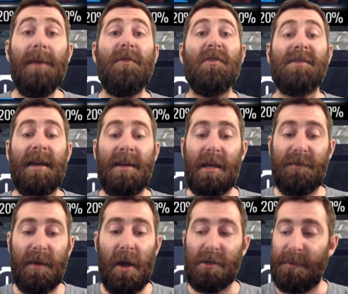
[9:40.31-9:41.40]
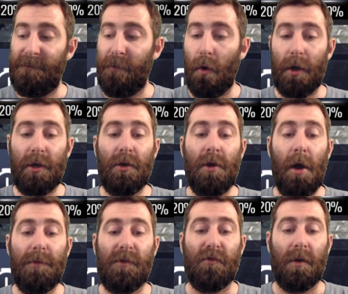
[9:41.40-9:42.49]
If you've seen these videos before, you
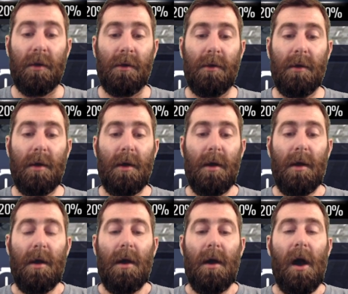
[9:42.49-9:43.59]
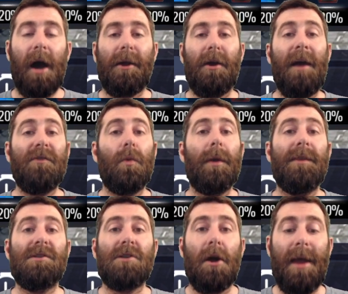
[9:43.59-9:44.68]
know the drill. I don't have to win the
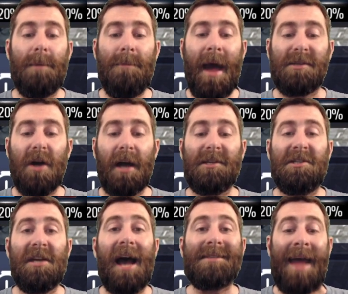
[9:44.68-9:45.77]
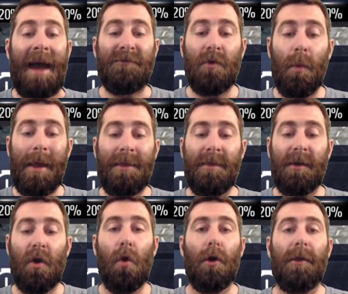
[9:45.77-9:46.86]
showdown match. I just have to win the
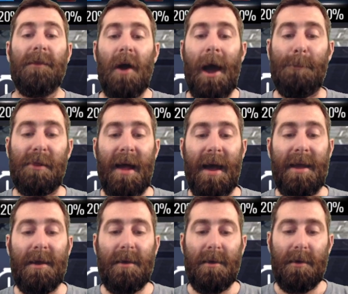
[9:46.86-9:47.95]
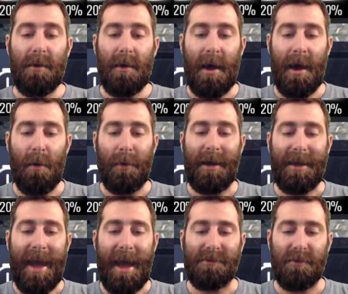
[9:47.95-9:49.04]
quarter that I play. We need to
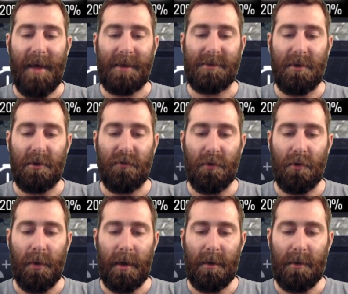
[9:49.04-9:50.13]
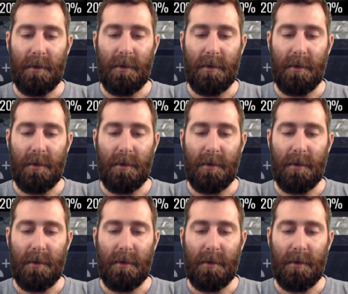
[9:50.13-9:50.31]
cancel that search real quick,